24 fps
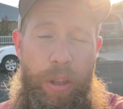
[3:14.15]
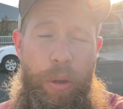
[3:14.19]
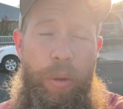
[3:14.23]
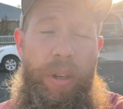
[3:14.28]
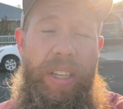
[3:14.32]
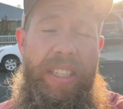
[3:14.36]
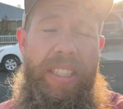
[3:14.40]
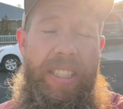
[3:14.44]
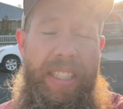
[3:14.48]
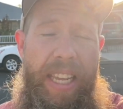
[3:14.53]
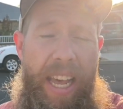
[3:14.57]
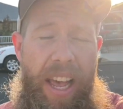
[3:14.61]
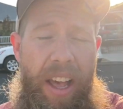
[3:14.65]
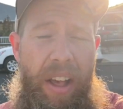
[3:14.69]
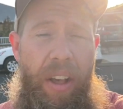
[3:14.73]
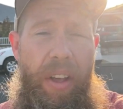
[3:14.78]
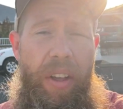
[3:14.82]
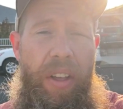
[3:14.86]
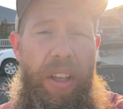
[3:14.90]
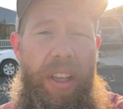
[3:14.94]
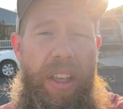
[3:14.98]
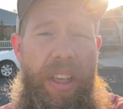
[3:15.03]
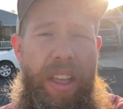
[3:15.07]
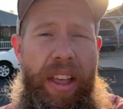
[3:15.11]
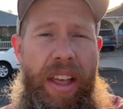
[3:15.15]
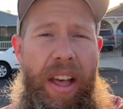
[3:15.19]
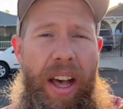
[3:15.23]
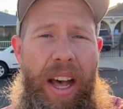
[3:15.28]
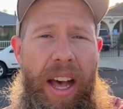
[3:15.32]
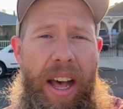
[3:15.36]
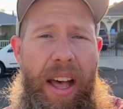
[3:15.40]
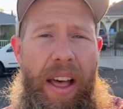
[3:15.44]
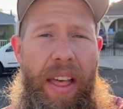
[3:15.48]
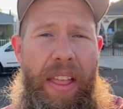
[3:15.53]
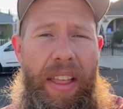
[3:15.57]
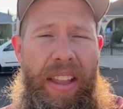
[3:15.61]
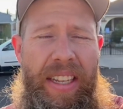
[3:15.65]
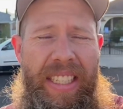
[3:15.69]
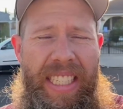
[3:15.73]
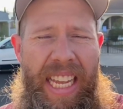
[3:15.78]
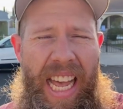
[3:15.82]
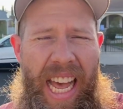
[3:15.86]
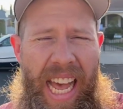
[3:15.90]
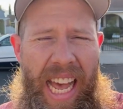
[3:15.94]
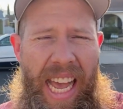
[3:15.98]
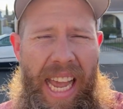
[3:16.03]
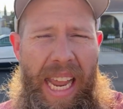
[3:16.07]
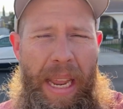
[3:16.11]
You can tell uh,
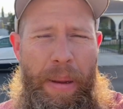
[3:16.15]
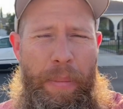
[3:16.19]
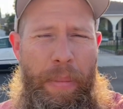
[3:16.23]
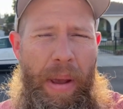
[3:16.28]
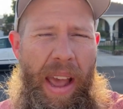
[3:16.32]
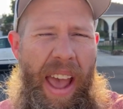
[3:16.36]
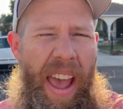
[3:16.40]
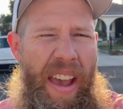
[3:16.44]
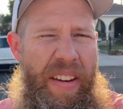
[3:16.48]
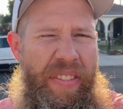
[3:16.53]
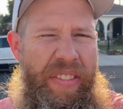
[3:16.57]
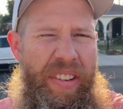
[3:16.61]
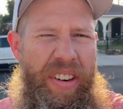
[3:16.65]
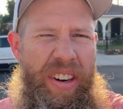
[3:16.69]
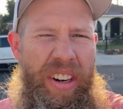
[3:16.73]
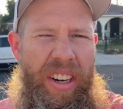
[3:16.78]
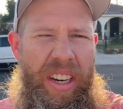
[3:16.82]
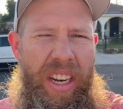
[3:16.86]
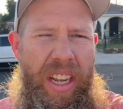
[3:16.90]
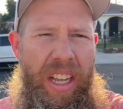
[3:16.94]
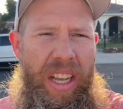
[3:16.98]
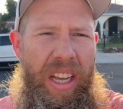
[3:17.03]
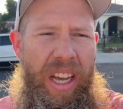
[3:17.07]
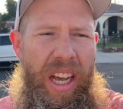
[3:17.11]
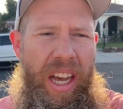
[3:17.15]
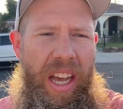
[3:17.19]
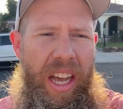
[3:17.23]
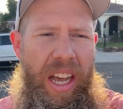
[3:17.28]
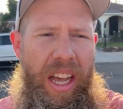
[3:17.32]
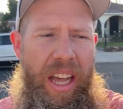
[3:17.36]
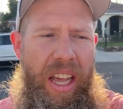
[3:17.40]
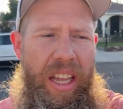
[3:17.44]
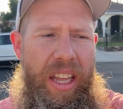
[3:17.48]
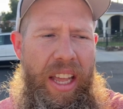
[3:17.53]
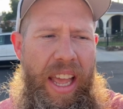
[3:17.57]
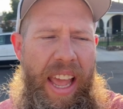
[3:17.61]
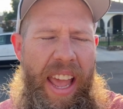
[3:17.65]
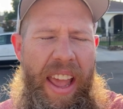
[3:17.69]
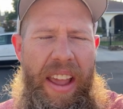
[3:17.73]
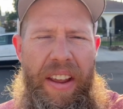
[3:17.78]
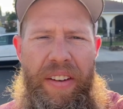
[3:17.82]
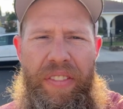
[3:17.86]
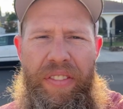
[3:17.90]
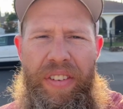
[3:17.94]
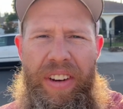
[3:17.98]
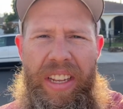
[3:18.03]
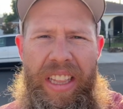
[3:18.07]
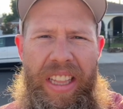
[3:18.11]
time, effort, uh,
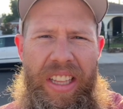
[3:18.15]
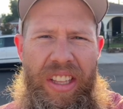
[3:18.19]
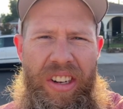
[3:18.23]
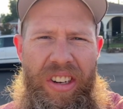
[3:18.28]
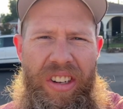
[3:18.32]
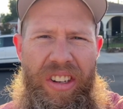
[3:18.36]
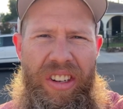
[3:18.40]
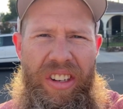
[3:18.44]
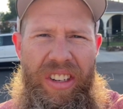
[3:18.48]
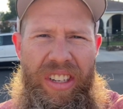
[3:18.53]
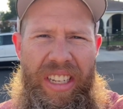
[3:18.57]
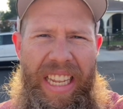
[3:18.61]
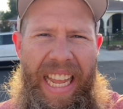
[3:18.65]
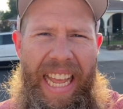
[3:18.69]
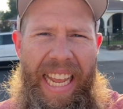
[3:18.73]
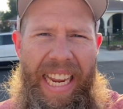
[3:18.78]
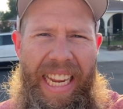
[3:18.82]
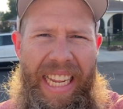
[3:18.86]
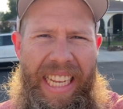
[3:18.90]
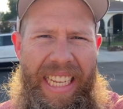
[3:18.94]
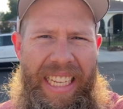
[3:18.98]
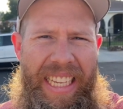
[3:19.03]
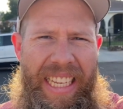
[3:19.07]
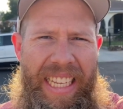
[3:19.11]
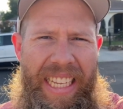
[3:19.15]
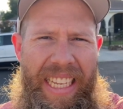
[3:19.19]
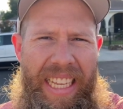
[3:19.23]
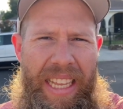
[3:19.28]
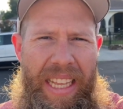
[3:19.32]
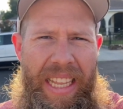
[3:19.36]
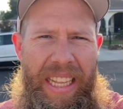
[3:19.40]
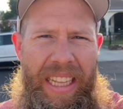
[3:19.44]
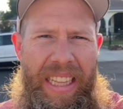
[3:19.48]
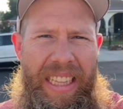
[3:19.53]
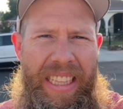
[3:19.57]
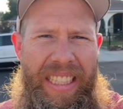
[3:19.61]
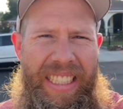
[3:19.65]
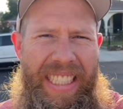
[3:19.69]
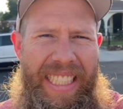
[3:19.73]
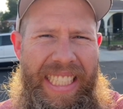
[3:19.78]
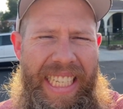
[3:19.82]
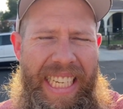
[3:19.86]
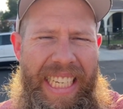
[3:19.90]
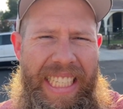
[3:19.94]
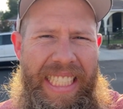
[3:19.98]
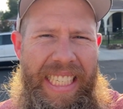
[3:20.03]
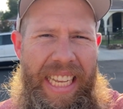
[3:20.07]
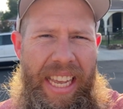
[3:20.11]
every little like
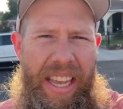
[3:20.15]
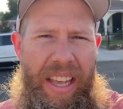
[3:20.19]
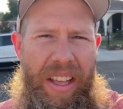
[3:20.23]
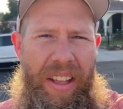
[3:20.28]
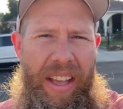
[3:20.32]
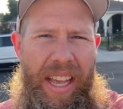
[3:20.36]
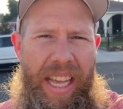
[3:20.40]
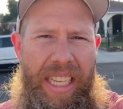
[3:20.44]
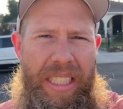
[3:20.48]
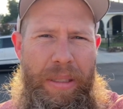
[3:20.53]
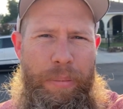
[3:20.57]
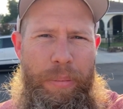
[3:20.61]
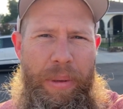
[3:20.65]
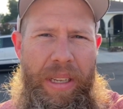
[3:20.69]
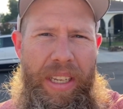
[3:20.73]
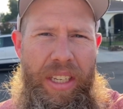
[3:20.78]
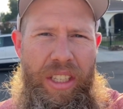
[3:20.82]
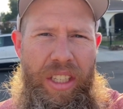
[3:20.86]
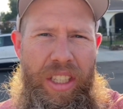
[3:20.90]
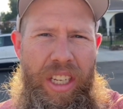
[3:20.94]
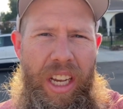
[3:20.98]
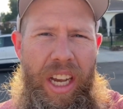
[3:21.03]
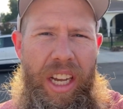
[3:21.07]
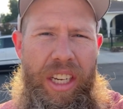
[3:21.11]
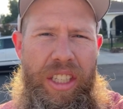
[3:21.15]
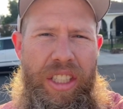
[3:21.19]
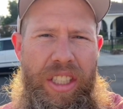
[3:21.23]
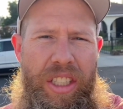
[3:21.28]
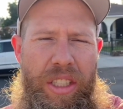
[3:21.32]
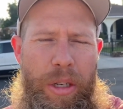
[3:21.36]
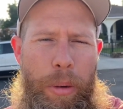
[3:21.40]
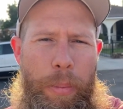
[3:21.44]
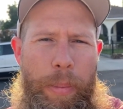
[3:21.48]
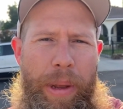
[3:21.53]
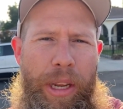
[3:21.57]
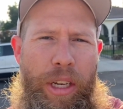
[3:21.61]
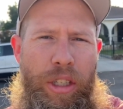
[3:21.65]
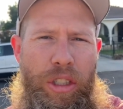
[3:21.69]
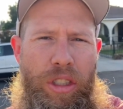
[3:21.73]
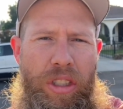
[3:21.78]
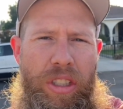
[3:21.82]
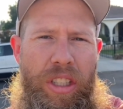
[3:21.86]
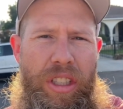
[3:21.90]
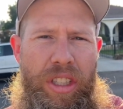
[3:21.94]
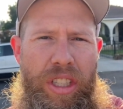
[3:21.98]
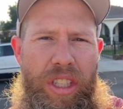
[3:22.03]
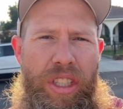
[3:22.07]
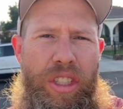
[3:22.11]
detail has been touched to make
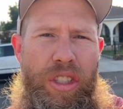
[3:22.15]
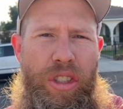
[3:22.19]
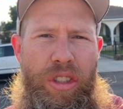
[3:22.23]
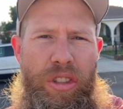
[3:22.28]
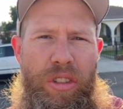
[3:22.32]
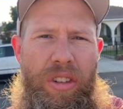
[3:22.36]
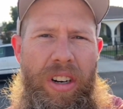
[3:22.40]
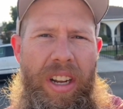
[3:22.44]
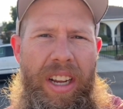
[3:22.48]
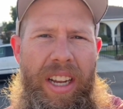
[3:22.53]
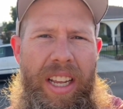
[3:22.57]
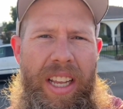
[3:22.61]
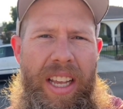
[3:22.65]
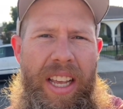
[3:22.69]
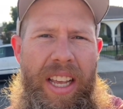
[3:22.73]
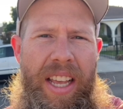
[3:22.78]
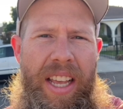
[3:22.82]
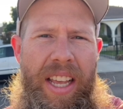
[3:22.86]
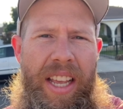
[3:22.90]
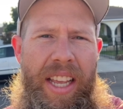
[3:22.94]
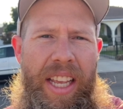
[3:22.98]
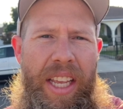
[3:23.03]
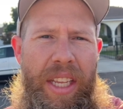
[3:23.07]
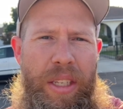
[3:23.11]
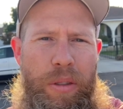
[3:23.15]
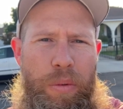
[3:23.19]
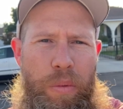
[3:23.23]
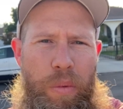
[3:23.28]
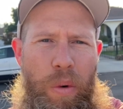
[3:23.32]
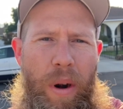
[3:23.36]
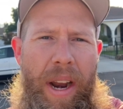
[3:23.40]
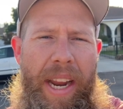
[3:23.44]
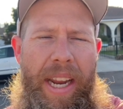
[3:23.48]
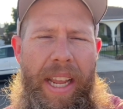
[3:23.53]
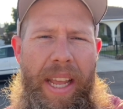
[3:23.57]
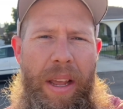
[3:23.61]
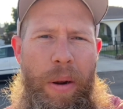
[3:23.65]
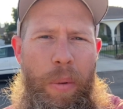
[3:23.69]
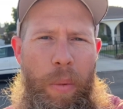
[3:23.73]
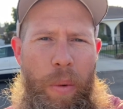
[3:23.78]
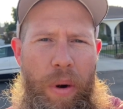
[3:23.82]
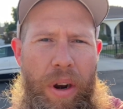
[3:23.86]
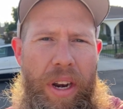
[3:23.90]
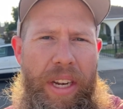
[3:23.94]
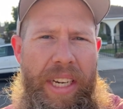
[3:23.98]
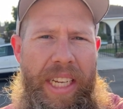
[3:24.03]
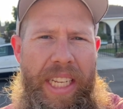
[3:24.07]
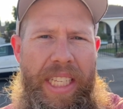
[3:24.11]
sure that this truck is right and
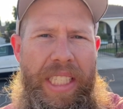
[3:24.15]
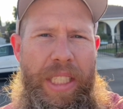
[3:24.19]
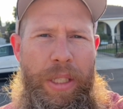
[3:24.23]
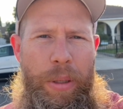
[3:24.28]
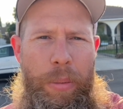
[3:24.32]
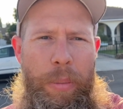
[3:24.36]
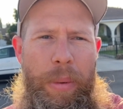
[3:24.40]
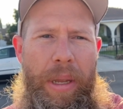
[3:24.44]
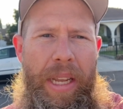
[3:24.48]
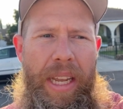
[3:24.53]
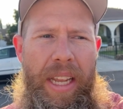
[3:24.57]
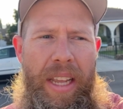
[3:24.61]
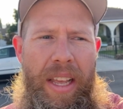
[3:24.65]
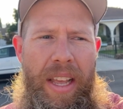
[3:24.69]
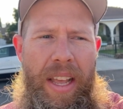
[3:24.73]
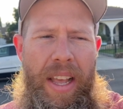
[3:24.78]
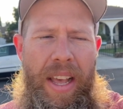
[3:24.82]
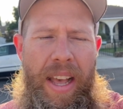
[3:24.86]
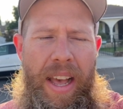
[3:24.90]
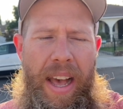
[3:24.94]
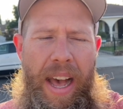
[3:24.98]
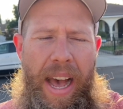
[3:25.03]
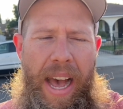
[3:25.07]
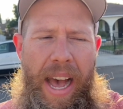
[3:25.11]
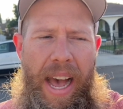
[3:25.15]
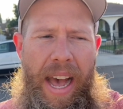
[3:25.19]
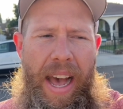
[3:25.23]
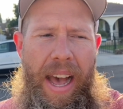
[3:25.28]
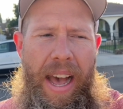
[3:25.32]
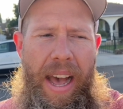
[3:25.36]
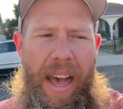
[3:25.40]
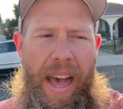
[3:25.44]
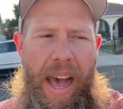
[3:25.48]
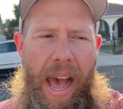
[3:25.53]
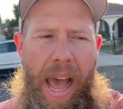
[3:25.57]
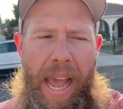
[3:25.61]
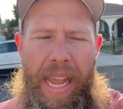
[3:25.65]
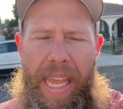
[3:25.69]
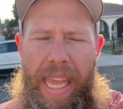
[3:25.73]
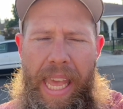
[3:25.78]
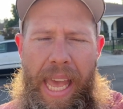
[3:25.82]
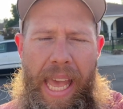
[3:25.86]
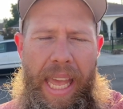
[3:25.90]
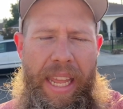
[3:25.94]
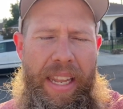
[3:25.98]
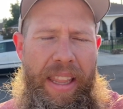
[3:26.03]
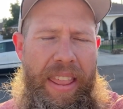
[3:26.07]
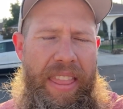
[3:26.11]
where it needs to be. Uh, I
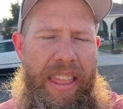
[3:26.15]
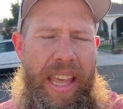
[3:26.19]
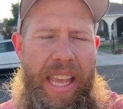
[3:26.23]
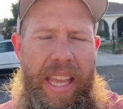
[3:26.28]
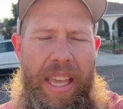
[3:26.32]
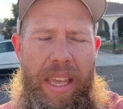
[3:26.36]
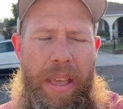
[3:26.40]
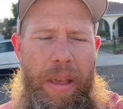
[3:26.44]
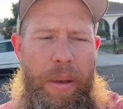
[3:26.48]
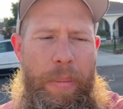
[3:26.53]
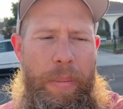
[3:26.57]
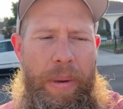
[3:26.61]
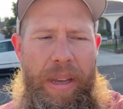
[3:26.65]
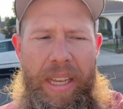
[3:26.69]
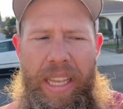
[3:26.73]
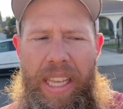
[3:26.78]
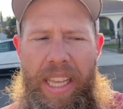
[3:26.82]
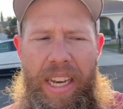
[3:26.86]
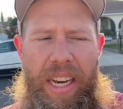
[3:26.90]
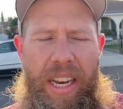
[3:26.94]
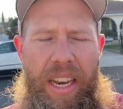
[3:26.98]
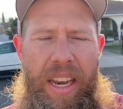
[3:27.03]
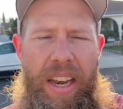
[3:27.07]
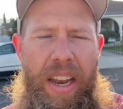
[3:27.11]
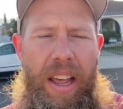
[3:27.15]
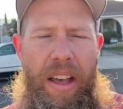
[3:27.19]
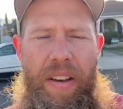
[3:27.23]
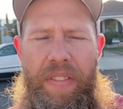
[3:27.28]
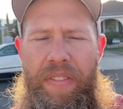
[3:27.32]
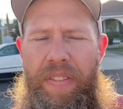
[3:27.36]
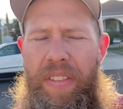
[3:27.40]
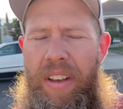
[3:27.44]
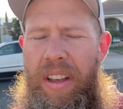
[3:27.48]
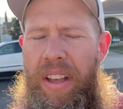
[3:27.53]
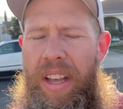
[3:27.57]
can't thank him again enough.